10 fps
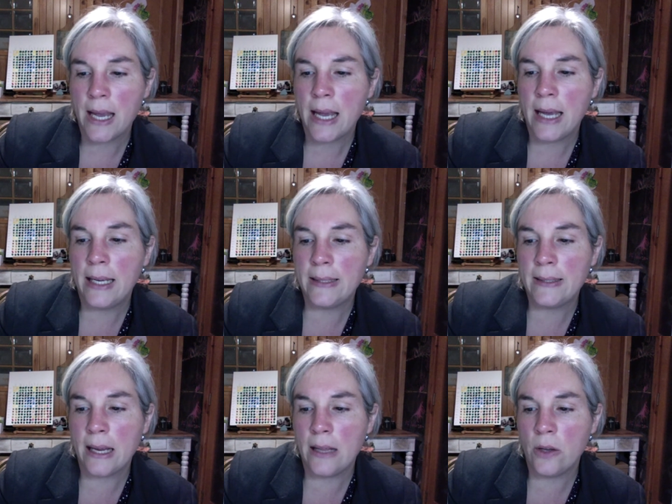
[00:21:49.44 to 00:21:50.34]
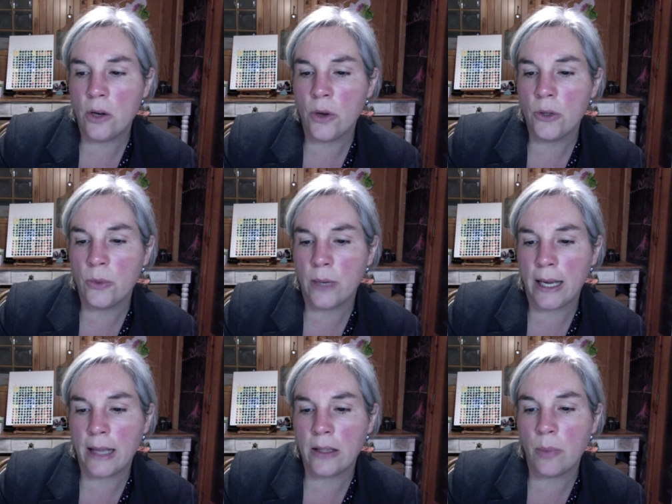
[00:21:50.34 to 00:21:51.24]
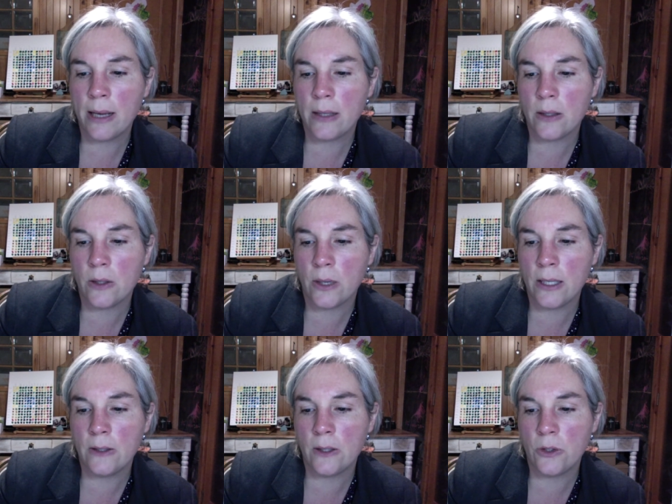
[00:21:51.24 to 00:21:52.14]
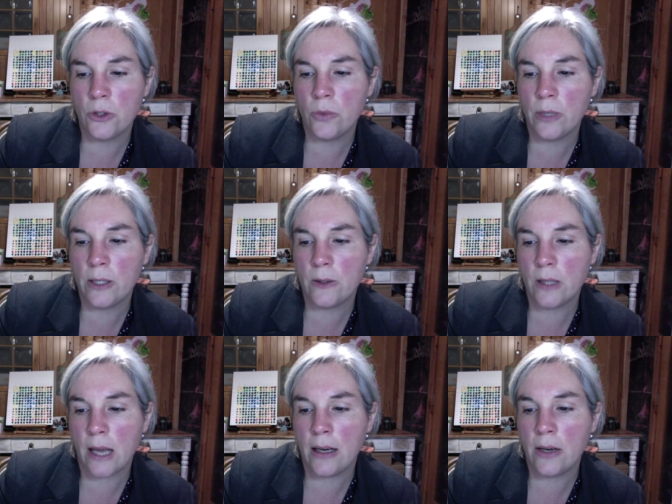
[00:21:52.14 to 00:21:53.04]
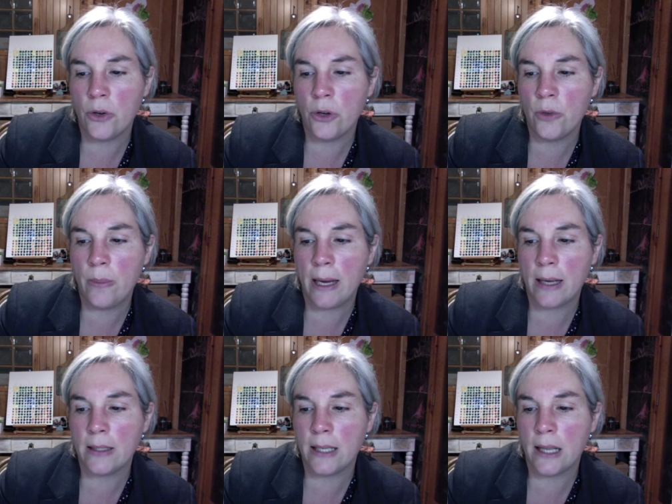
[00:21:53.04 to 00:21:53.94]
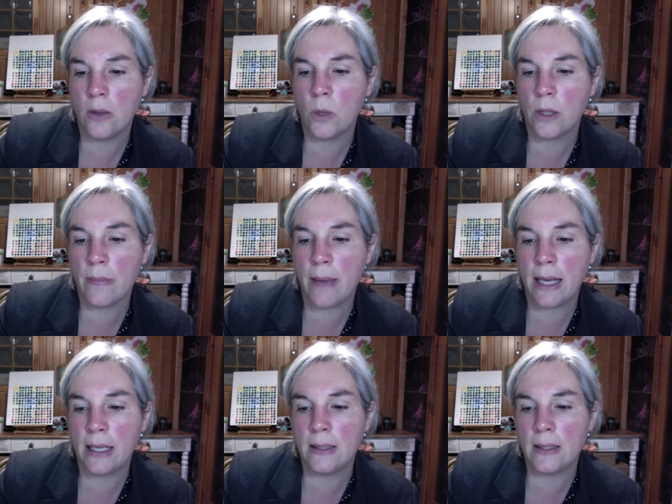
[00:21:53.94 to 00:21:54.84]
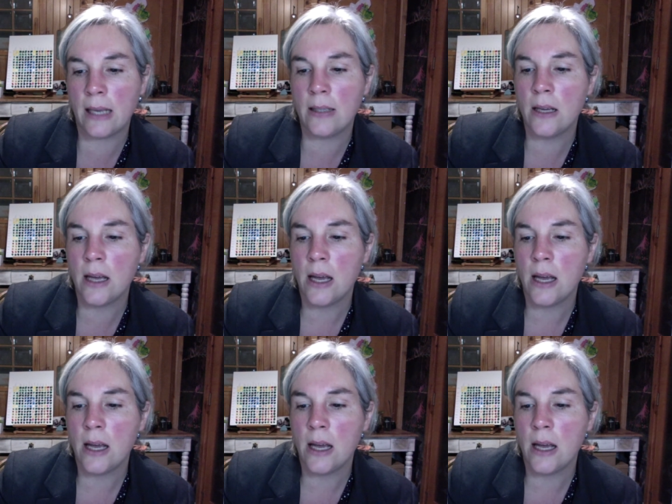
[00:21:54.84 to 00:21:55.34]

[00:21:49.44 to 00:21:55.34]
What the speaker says: He had seen the nose ring and the bracelets on his sister's wrists and had heard Rebecca tell what the man had said.